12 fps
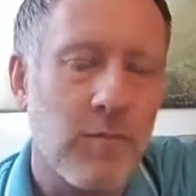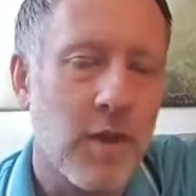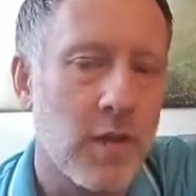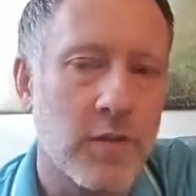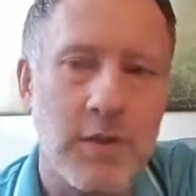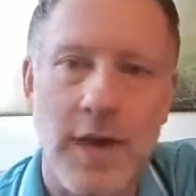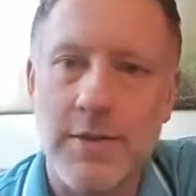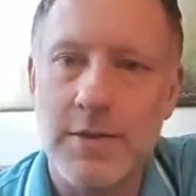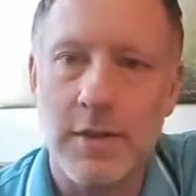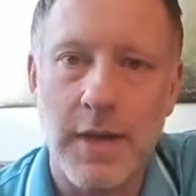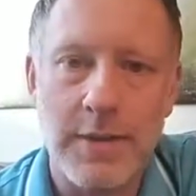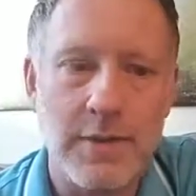There's guys
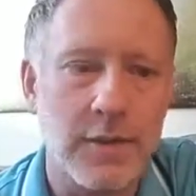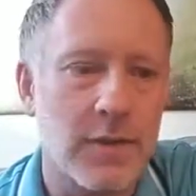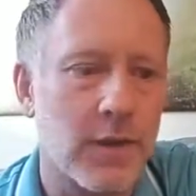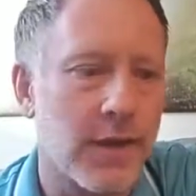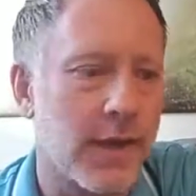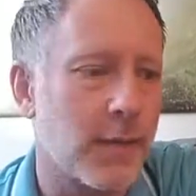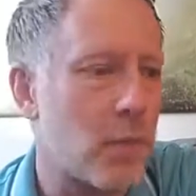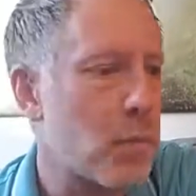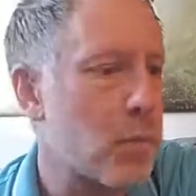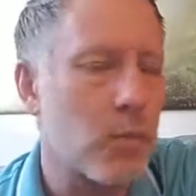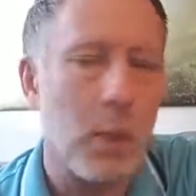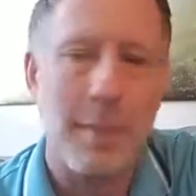that are less good looking,
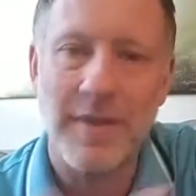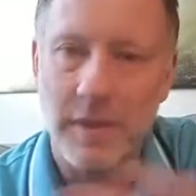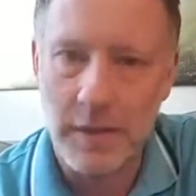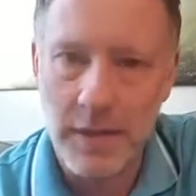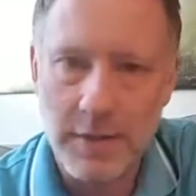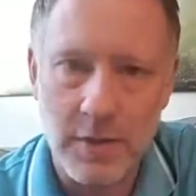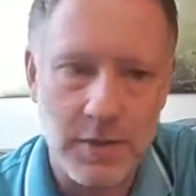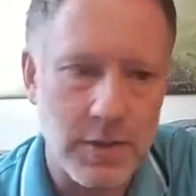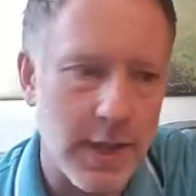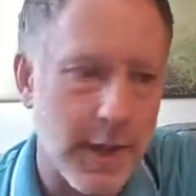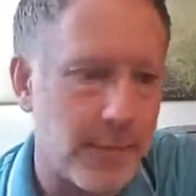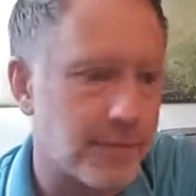in less good
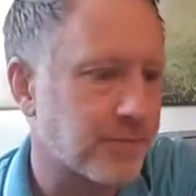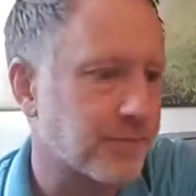shape,